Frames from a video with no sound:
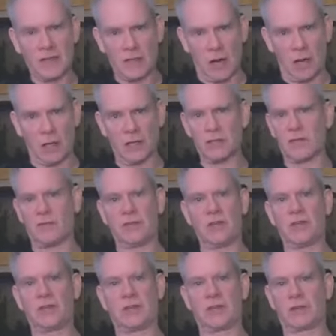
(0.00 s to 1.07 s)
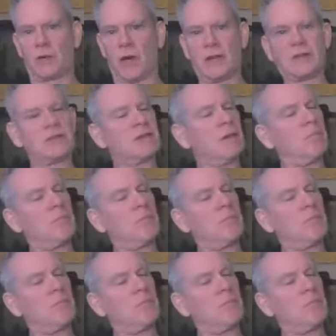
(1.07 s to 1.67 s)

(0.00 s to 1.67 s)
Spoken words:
knowledge of Jesus Christ to